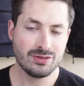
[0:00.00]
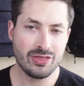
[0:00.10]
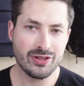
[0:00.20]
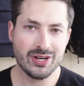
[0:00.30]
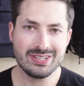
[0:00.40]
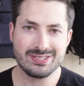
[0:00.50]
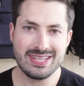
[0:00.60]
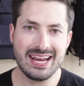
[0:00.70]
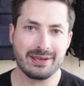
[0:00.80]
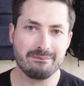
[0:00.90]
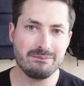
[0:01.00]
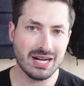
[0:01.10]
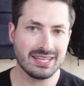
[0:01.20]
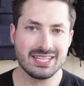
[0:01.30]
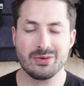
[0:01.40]
The third aesthetic
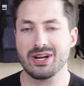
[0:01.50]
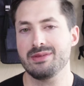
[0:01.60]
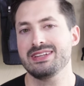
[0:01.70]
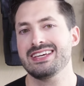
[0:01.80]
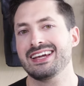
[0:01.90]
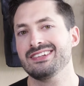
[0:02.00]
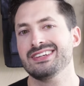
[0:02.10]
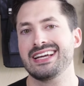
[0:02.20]
bucket that we're gonna be taking a